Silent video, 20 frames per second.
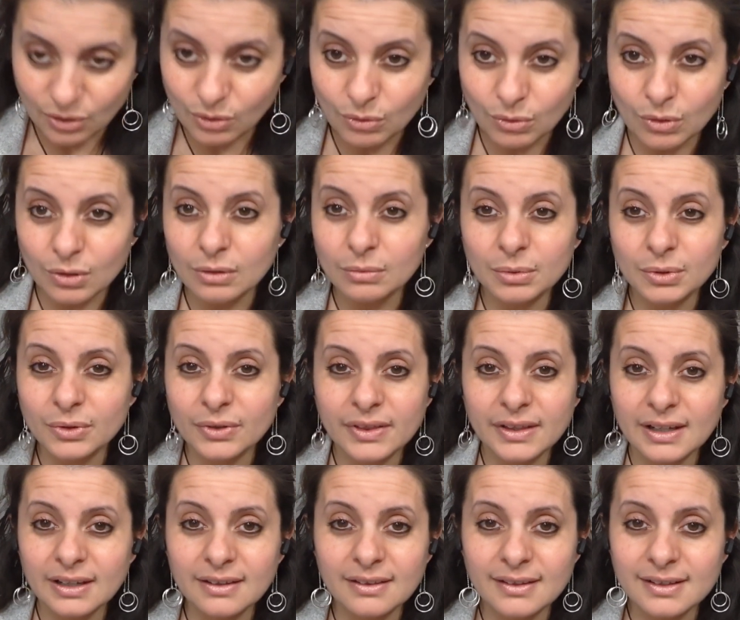horrible
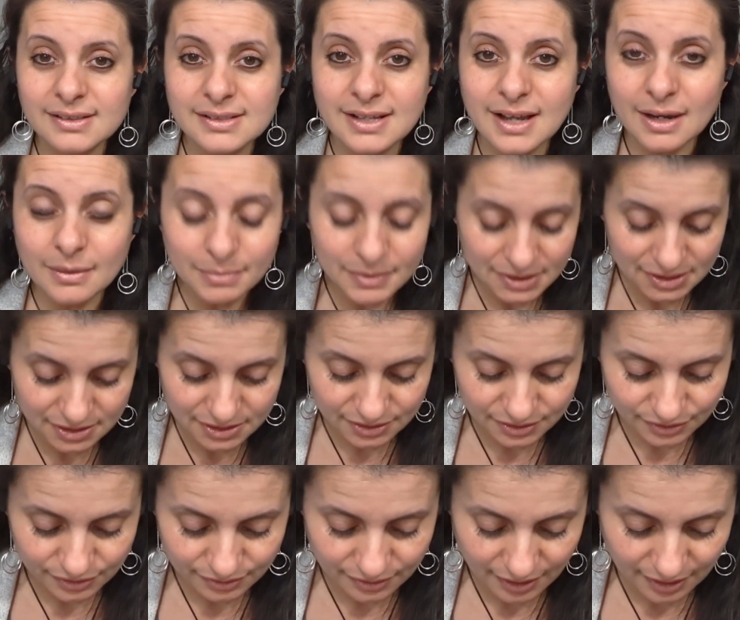thing that's happened in
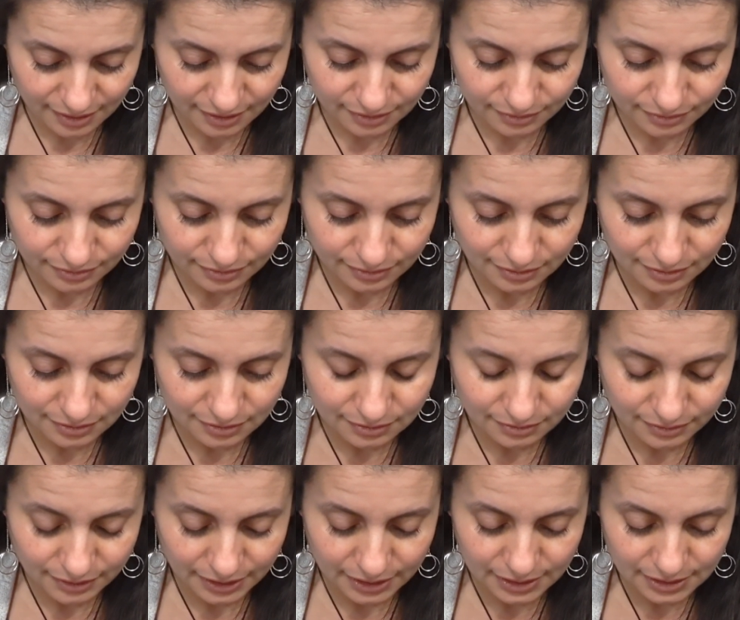your life,
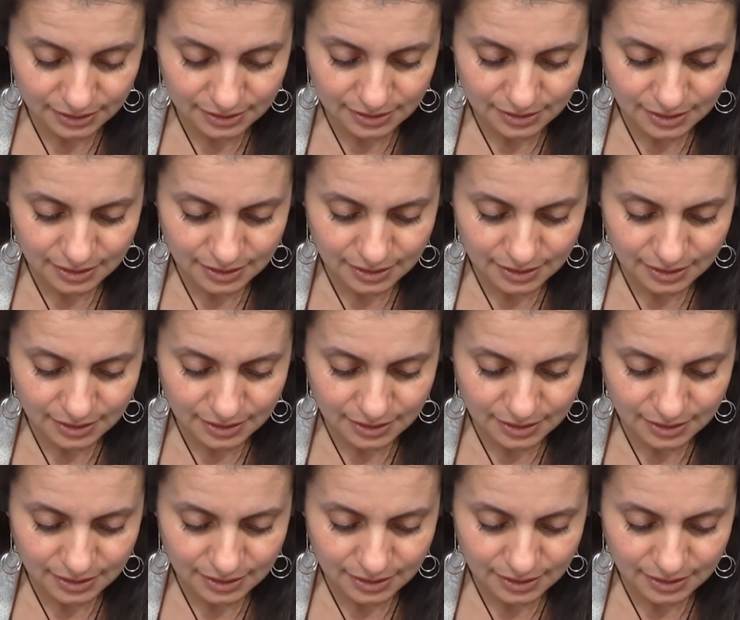right?